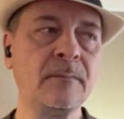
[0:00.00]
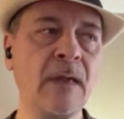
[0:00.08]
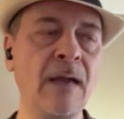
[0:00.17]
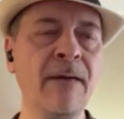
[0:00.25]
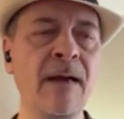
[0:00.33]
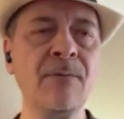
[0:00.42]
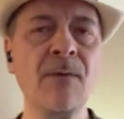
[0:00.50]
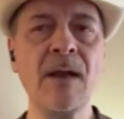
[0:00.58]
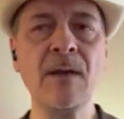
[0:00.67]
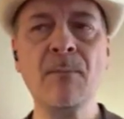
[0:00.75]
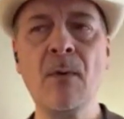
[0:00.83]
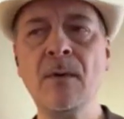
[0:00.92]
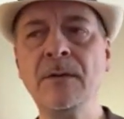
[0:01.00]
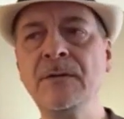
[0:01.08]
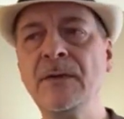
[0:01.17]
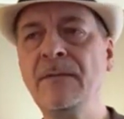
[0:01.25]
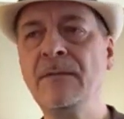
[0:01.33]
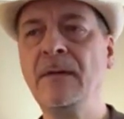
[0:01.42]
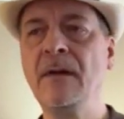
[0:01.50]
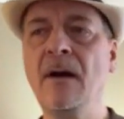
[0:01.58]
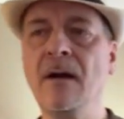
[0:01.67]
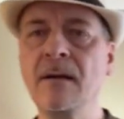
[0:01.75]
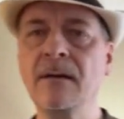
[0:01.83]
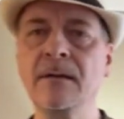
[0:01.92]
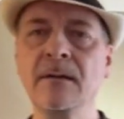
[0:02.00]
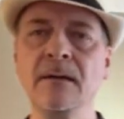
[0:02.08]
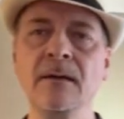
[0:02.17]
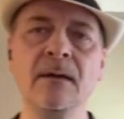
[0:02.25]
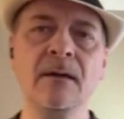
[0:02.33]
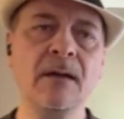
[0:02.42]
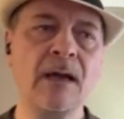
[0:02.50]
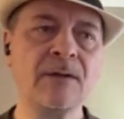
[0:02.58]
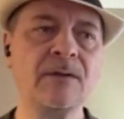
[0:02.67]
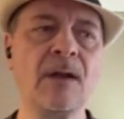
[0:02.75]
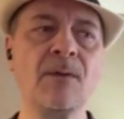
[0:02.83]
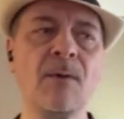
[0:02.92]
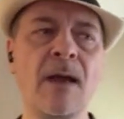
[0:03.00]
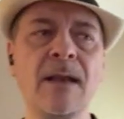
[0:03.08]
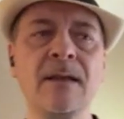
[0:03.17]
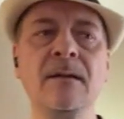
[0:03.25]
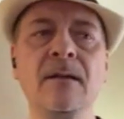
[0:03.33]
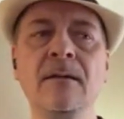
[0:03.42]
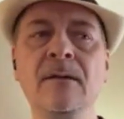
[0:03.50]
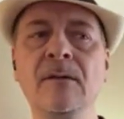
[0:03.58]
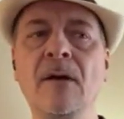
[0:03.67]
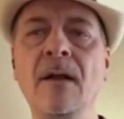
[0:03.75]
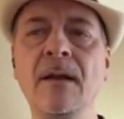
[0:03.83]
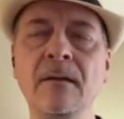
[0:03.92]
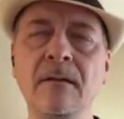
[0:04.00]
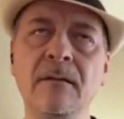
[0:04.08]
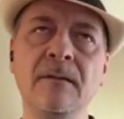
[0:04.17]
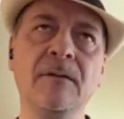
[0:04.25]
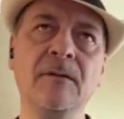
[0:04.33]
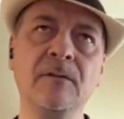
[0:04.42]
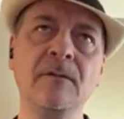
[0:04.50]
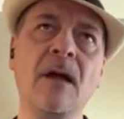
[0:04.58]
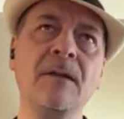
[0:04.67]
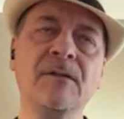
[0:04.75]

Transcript: I find writing poetry from the heart. I try to write it sonnet, not